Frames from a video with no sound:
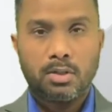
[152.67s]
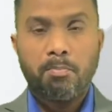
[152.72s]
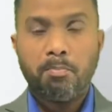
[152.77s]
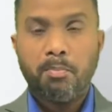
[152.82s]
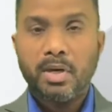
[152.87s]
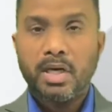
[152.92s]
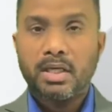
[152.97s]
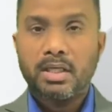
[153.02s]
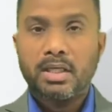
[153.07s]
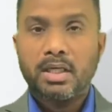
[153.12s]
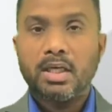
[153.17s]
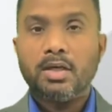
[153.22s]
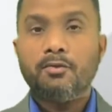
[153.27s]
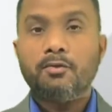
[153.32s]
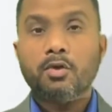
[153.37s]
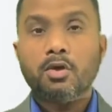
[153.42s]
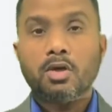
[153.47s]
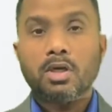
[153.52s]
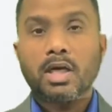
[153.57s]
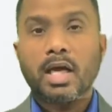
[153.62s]
But if
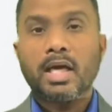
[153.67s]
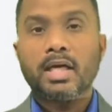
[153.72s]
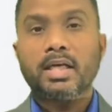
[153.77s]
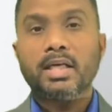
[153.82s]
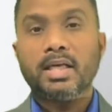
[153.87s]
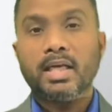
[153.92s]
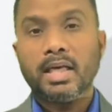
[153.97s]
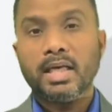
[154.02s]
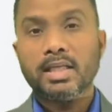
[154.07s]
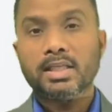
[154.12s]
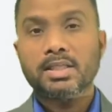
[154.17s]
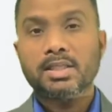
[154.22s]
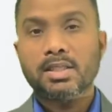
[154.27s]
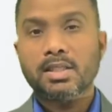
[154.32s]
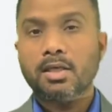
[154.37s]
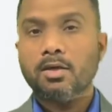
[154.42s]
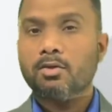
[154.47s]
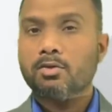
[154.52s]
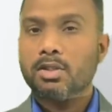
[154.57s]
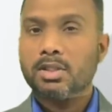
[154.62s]
you are writing
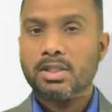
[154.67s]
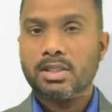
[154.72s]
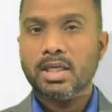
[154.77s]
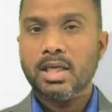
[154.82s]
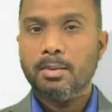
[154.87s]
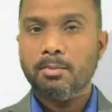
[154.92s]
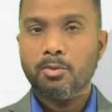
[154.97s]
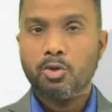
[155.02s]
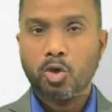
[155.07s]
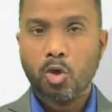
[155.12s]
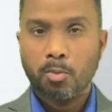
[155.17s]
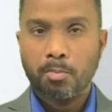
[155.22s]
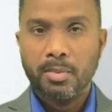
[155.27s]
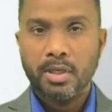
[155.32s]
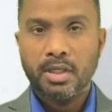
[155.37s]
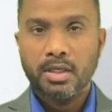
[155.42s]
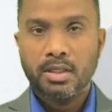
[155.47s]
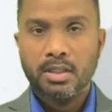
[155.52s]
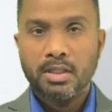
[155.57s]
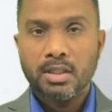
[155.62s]
essay on the same
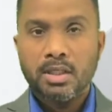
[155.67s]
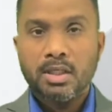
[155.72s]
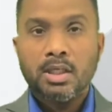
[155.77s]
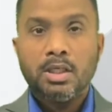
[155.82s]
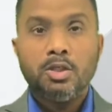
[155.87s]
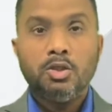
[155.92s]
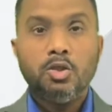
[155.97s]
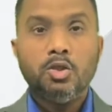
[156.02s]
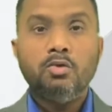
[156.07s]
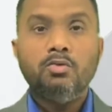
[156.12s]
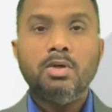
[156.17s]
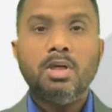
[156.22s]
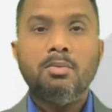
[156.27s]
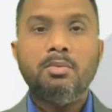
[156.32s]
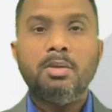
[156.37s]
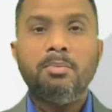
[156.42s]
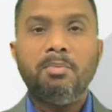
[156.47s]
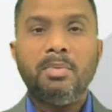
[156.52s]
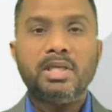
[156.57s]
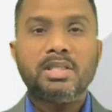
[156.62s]
topic, you will be
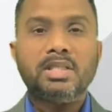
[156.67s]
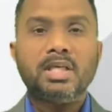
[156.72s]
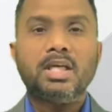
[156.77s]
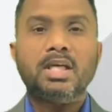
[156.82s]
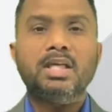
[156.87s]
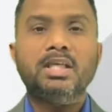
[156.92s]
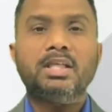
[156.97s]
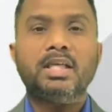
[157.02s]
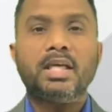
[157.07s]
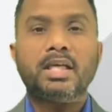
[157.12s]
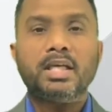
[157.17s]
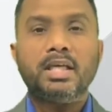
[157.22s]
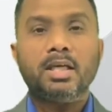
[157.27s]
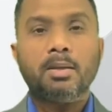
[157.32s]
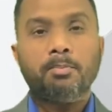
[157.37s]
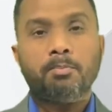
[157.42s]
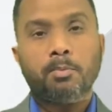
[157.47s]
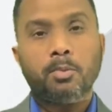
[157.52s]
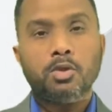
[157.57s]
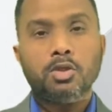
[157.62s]
basically taking a
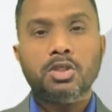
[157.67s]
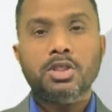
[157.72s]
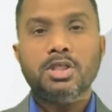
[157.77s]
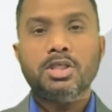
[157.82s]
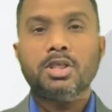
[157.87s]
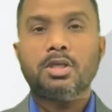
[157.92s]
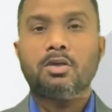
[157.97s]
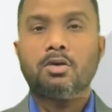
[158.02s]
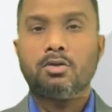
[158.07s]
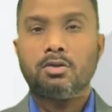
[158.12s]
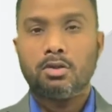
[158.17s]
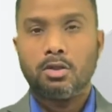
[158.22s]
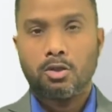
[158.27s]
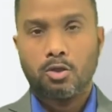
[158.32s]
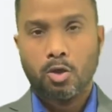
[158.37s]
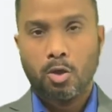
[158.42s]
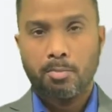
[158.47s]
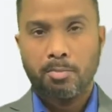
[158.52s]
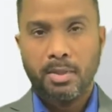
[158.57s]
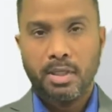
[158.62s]
position on the
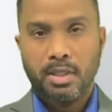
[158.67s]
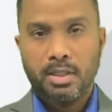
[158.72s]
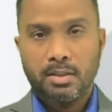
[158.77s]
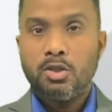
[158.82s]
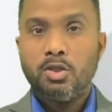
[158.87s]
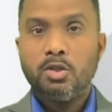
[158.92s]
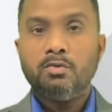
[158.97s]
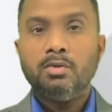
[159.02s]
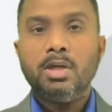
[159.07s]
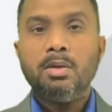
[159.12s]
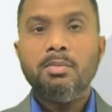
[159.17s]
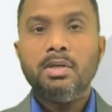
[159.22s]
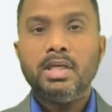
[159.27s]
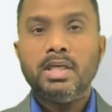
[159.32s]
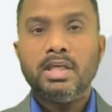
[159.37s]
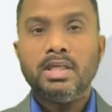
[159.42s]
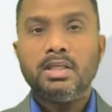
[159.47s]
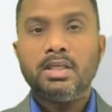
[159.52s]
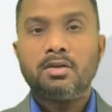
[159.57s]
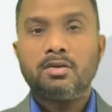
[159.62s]
topic. You will
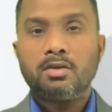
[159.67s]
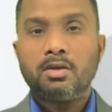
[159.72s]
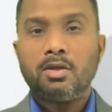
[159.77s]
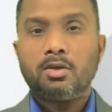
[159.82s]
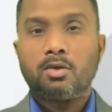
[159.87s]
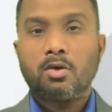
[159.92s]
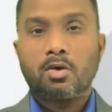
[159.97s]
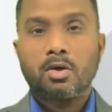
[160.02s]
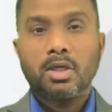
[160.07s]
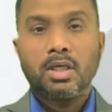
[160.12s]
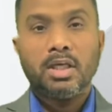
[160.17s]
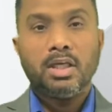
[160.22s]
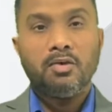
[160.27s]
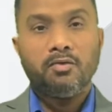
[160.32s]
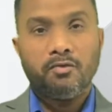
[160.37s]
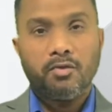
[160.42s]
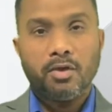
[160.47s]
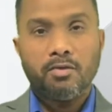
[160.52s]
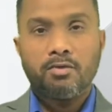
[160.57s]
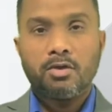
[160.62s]
be either talking in
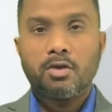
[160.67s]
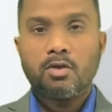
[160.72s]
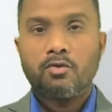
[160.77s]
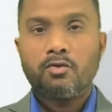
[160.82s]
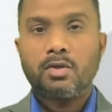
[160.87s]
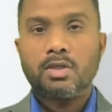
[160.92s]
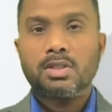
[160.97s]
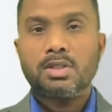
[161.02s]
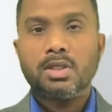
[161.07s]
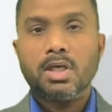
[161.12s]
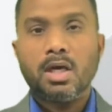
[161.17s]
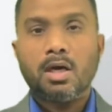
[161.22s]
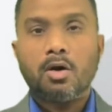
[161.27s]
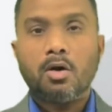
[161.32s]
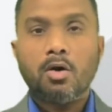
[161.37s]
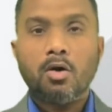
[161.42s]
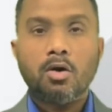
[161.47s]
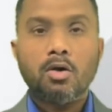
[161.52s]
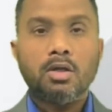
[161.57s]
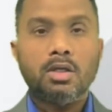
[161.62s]
favor of Russia
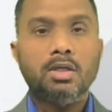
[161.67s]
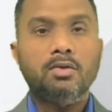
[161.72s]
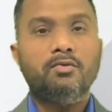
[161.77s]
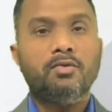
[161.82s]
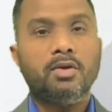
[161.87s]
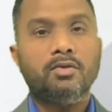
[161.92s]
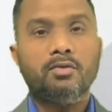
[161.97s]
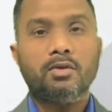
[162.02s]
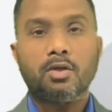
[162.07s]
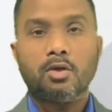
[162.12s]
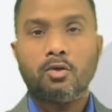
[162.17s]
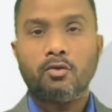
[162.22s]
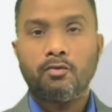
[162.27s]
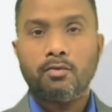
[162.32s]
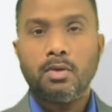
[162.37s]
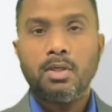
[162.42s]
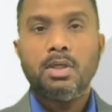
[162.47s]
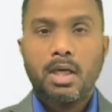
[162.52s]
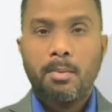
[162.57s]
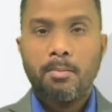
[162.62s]
or in favor of
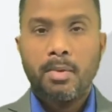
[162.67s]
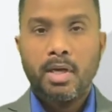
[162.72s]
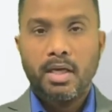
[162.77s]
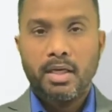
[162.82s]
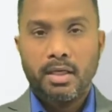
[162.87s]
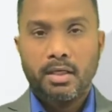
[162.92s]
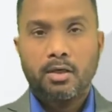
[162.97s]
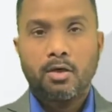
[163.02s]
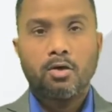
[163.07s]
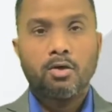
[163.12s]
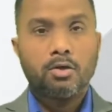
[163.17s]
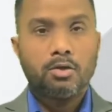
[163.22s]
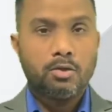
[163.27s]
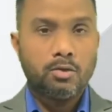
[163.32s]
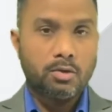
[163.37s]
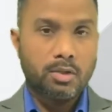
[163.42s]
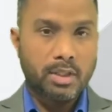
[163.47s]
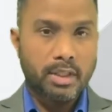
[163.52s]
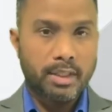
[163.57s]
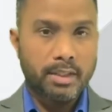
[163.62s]
America or
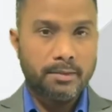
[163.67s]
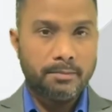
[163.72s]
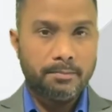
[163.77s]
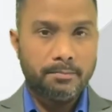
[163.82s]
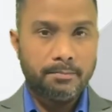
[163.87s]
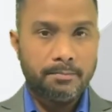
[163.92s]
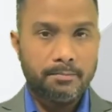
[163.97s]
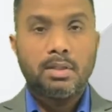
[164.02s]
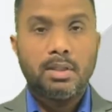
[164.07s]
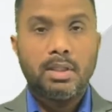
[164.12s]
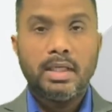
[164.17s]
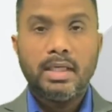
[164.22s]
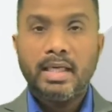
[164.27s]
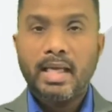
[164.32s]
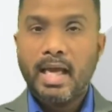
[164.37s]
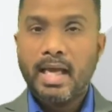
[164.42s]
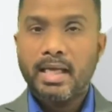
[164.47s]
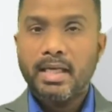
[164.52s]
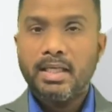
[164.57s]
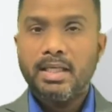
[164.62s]
Ukraine.
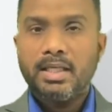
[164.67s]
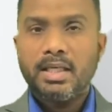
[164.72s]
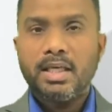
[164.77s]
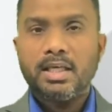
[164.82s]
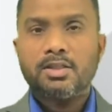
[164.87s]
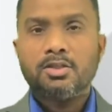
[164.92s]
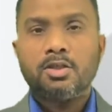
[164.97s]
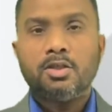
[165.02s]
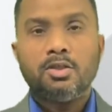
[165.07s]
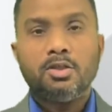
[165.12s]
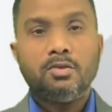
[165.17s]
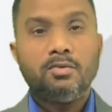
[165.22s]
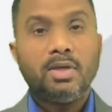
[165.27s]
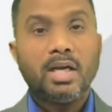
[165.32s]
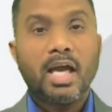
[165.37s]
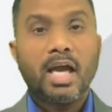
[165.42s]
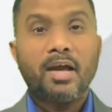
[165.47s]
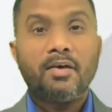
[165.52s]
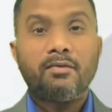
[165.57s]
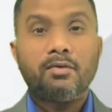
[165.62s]
In any case, you will
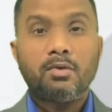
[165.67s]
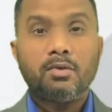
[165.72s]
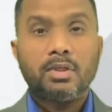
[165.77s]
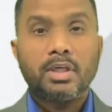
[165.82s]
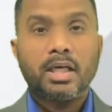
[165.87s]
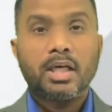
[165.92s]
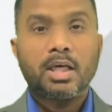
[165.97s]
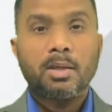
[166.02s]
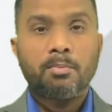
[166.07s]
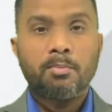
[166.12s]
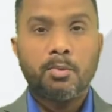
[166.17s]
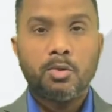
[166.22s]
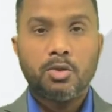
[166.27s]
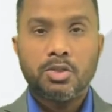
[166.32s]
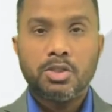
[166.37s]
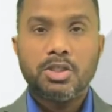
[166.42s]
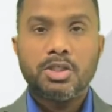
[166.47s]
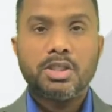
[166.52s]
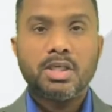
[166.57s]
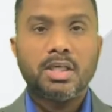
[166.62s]
have to take a
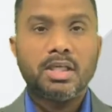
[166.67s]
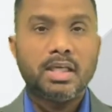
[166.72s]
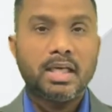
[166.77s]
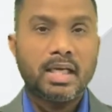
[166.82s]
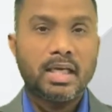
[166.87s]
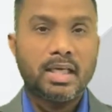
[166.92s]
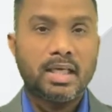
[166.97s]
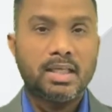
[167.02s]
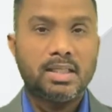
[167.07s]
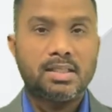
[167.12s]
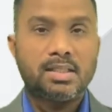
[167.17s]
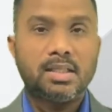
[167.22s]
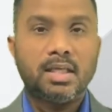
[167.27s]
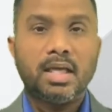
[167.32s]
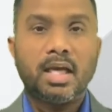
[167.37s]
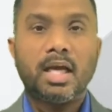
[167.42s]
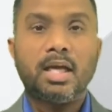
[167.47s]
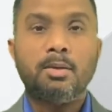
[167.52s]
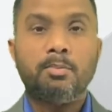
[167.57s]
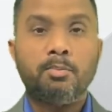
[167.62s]
position in an essay
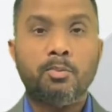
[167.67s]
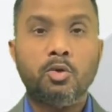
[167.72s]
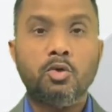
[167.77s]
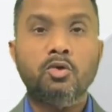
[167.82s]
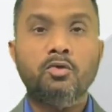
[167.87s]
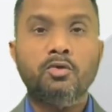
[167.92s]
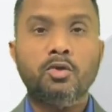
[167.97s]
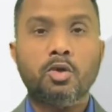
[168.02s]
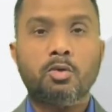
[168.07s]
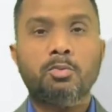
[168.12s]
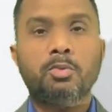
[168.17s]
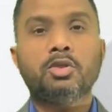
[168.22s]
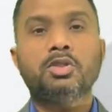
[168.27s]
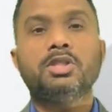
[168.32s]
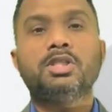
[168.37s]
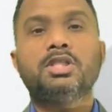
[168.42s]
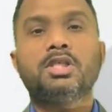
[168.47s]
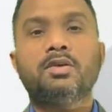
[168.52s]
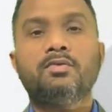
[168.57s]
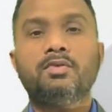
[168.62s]
and prove your
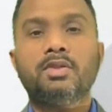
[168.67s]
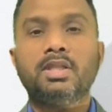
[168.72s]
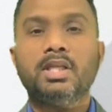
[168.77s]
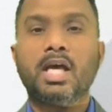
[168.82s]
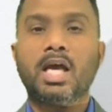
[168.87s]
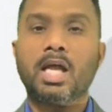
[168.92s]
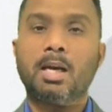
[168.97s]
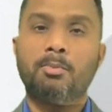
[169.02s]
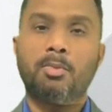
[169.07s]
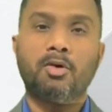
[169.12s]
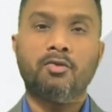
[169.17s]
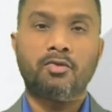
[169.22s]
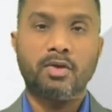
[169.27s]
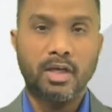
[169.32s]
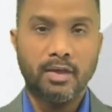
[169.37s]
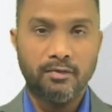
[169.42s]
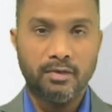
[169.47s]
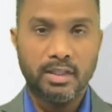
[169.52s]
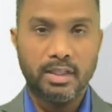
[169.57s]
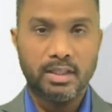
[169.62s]
position with the help of
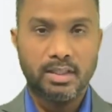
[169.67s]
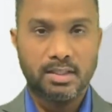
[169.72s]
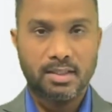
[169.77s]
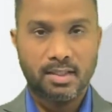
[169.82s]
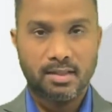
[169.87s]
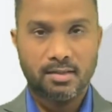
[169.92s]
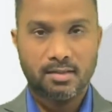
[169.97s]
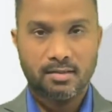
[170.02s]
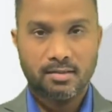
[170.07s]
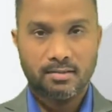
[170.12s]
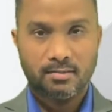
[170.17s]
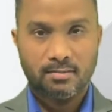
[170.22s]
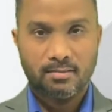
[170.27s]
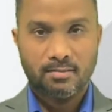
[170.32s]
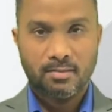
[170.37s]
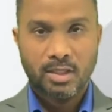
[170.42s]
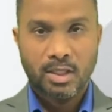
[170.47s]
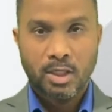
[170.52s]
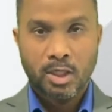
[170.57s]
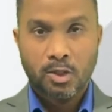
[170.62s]
evidences.
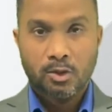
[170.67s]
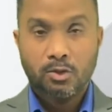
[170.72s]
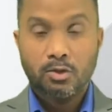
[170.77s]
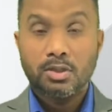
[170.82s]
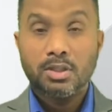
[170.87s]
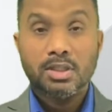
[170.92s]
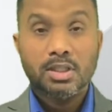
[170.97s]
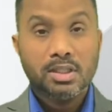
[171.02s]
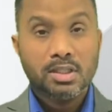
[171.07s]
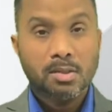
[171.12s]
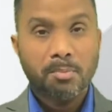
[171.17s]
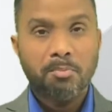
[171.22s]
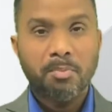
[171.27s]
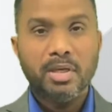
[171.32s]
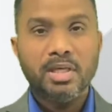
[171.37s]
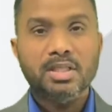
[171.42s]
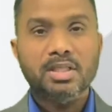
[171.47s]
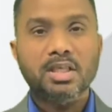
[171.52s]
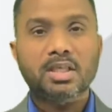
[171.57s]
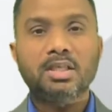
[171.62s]
So this is the
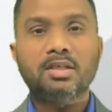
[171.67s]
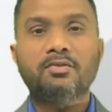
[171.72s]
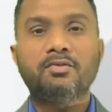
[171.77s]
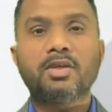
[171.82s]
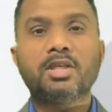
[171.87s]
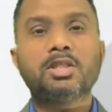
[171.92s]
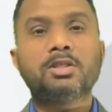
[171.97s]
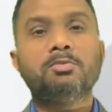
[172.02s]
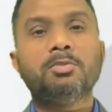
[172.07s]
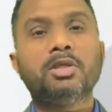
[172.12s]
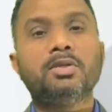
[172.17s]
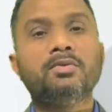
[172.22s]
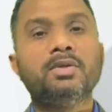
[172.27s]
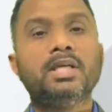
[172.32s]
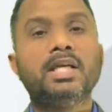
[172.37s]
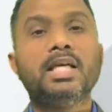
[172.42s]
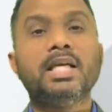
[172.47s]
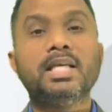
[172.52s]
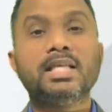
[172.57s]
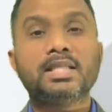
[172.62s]
basic difference
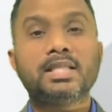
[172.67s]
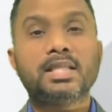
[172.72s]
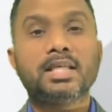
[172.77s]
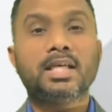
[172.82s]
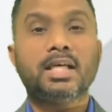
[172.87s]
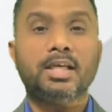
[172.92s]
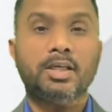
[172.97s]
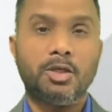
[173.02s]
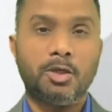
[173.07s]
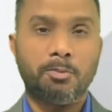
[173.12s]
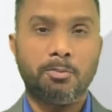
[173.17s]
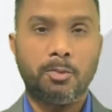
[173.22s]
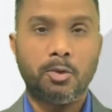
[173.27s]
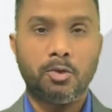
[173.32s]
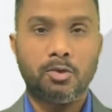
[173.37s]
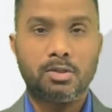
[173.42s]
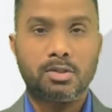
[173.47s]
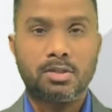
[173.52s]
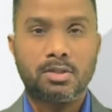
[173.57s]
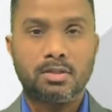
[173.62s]
between essay and
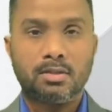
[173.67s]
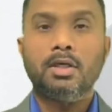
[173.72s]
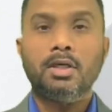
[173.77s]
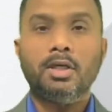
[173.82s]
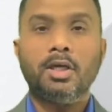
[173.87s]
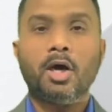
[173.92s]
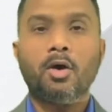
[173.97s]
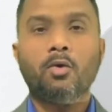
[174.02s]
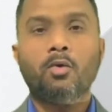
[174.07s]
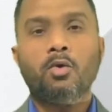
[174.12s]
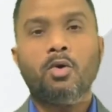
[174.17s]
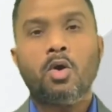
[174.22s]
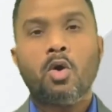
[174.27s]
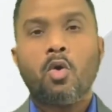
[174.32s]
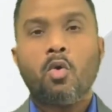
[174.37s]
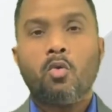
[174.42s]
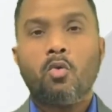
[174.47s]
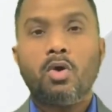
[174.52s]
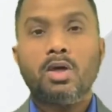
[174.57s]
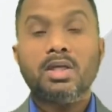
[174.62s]
reports. Now,
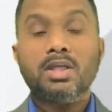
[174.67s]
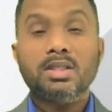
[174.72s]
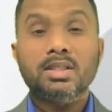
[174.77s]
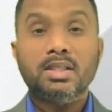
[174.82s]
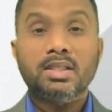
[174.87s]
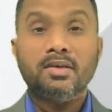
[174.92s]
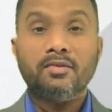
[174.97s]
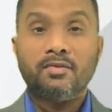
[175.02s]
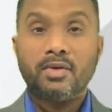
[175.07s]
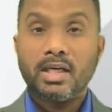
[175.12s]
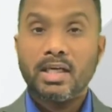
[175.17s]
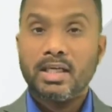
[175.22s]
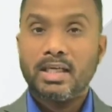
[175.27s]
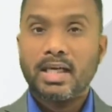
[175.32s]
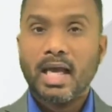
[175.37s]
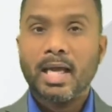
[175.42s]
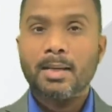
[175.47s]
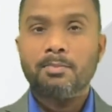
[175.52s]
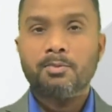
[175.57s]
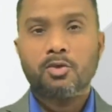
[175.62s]
what are the different
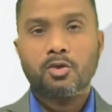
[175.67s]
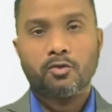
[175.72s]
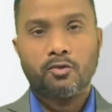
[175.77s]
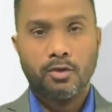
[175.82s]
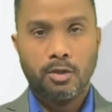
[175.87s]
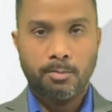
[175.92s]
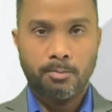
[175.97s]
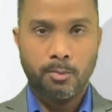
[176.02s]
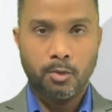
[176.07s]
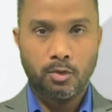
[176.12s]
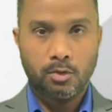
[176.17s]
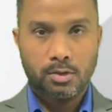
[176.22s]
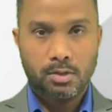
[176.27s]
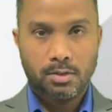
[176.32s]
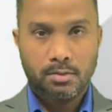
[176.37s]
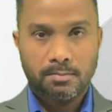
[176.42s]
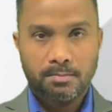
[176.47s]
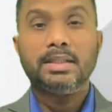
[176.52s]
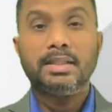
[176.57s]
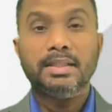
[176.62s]
types of reports?